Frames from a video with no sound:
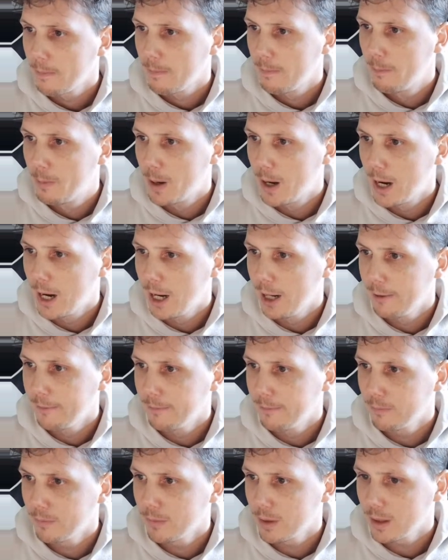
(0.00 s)

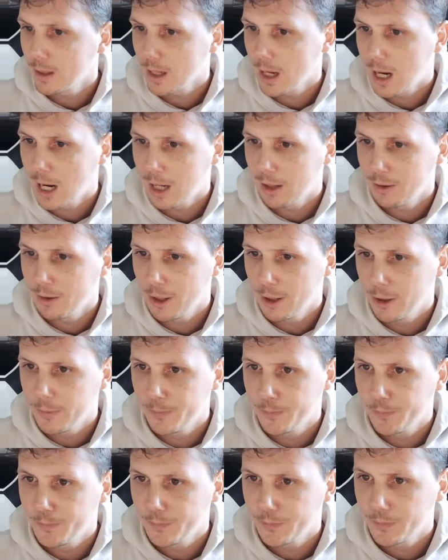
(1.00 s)
But I don't
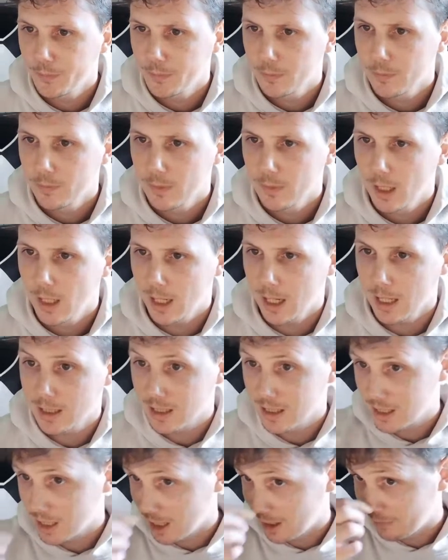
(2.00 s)
know. Against
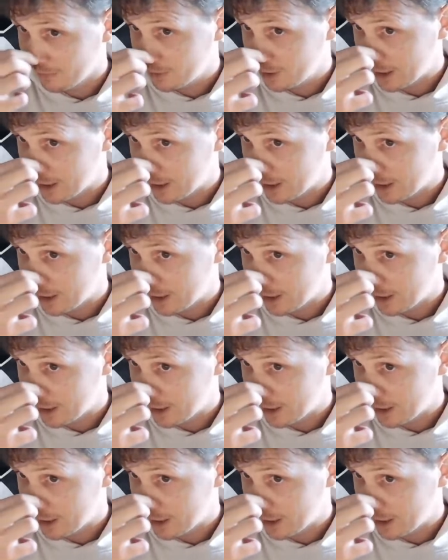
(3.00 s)
a tough